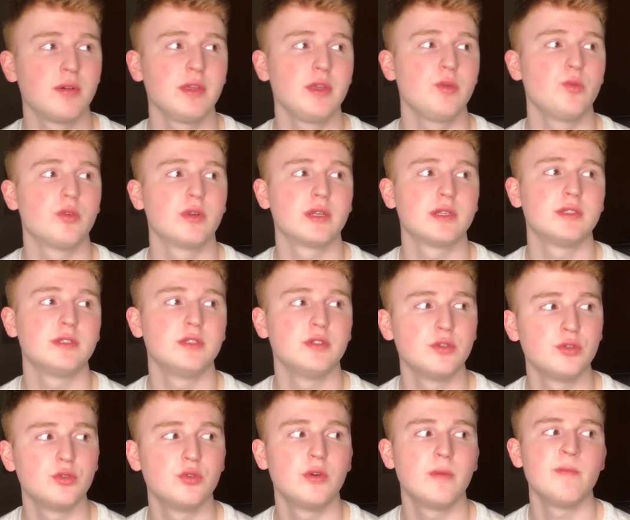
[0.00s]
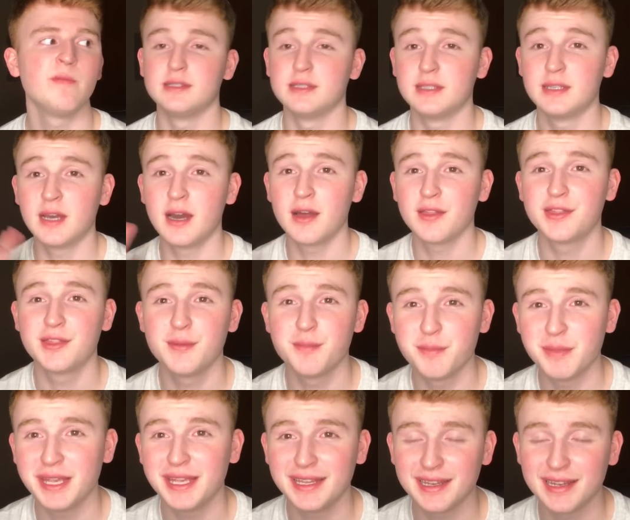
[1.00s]
All you want to do is cut the
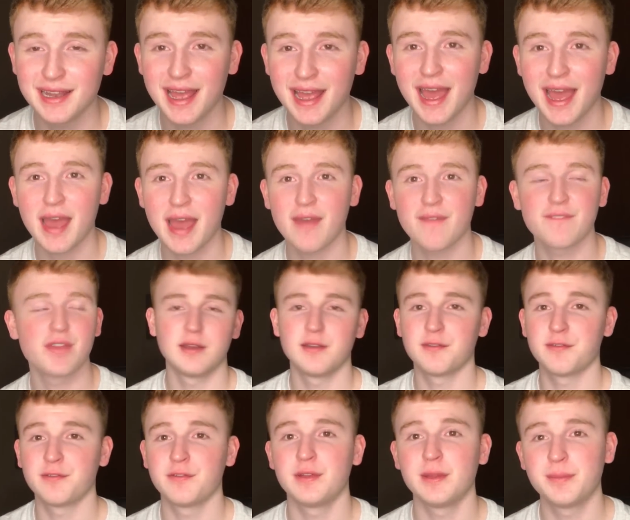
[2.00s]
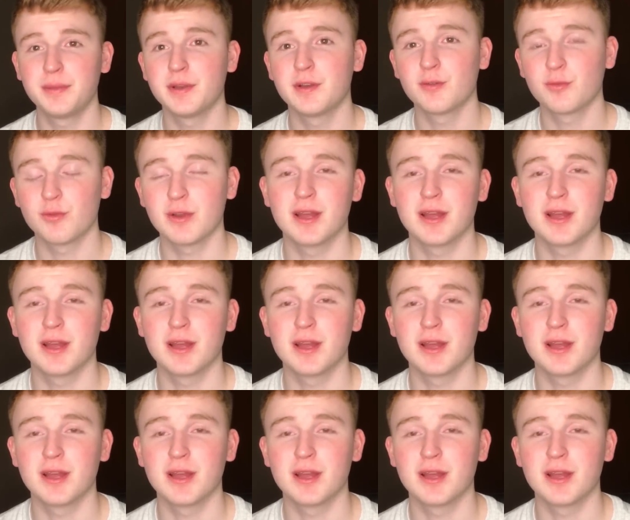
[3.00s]
meat in half and flip it